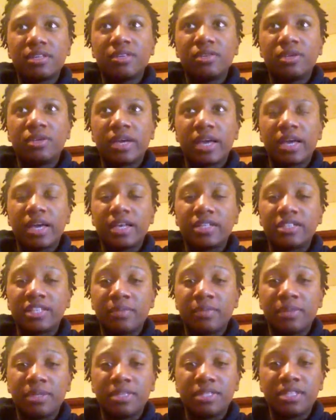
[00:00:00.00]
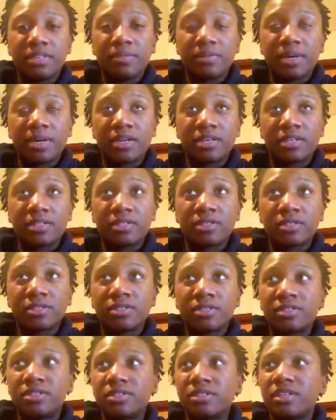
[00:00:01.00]
you got SABC
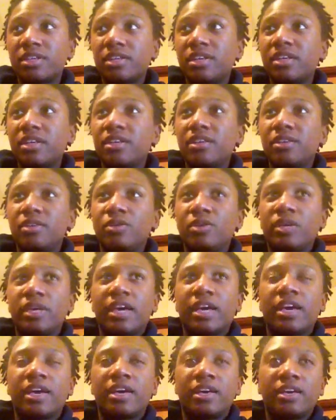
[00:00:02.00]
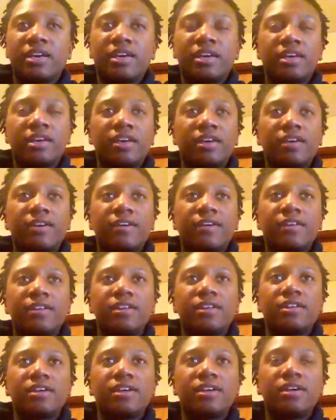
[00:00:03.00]
monitors, you
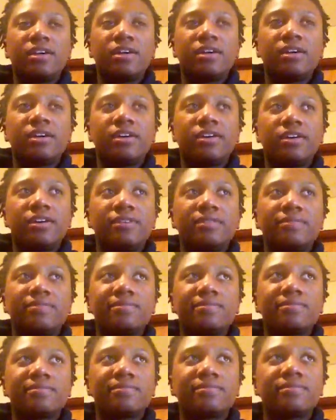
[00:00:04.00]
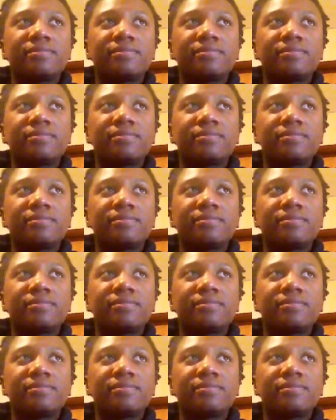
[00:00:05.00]
got um,